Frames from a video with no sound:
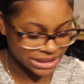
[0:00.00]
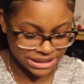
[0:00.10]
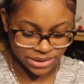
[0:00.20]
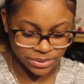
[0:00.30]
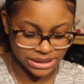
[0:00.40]
to
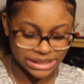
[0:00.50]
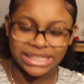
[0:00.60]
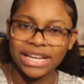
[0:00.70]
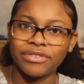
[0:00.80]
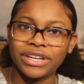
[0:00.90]
deal with
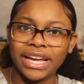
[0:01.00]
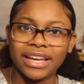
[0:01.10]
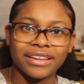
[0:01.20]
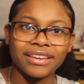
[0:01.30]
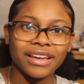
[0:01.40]
this every
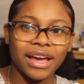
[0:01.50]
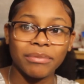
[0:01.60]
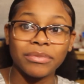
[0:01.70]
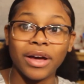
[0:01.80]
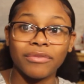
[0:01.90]
day.
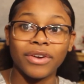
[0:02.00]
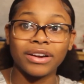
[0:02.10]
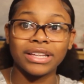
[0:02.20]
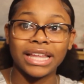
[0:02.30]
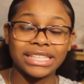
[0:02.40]
I'm
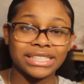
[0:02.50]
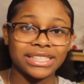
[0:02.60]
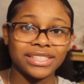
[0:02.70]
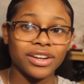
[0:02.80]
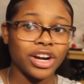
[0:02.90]
very
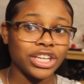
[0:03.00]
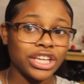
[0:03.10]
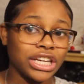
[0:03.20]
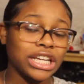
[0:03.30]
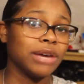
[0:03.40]
lazy. Are you
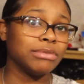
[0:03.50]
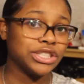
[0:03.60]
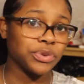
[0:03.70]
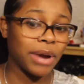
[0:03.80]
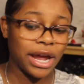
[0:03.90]
gonna come and
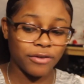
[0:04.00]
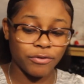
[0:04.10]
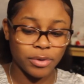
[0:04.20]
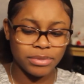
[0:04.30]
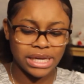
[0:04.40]
do my hair
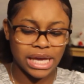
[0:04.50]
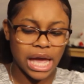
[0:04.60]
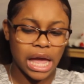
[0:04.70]
for me?